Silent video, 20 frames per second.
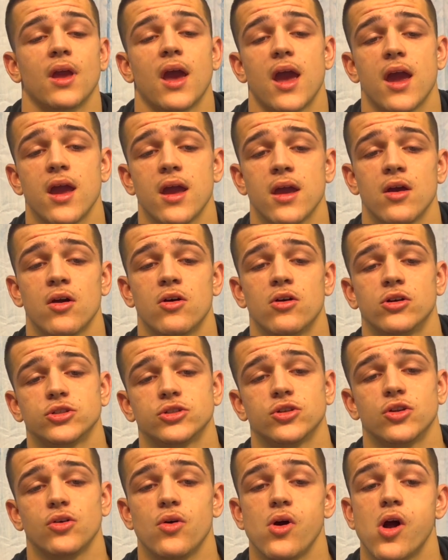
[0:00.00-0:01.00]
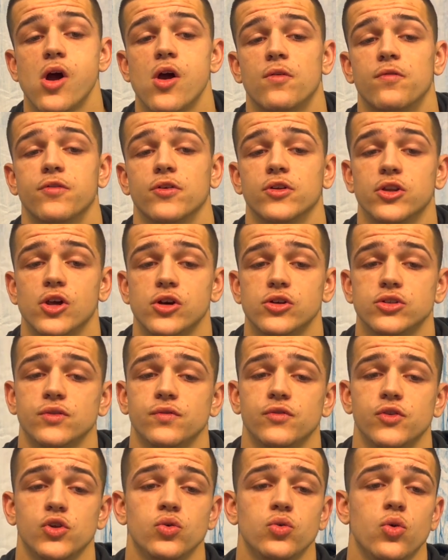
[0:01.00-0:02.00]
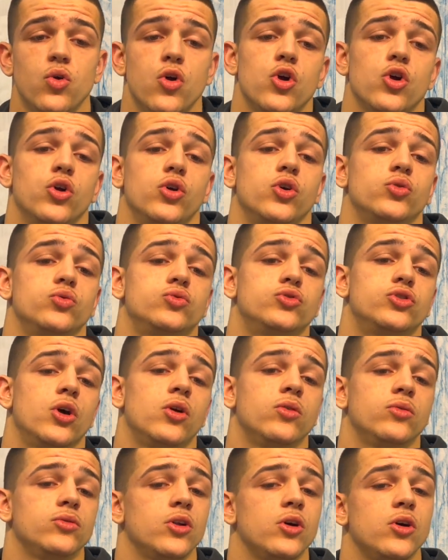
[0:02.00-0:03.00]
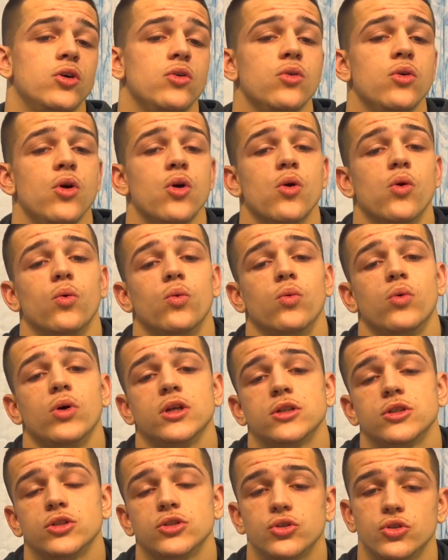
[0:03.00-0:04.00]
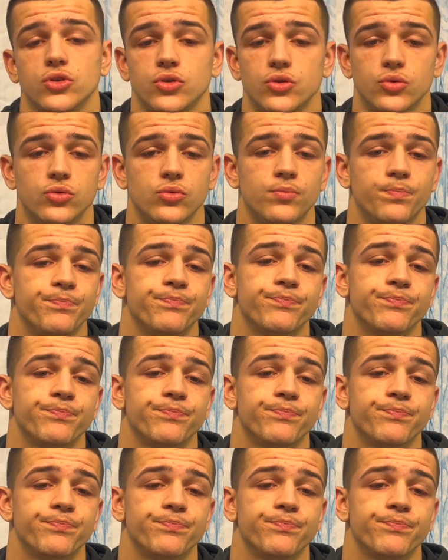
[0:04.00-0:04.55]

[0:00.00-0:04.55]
And also for those of you who don't know what to do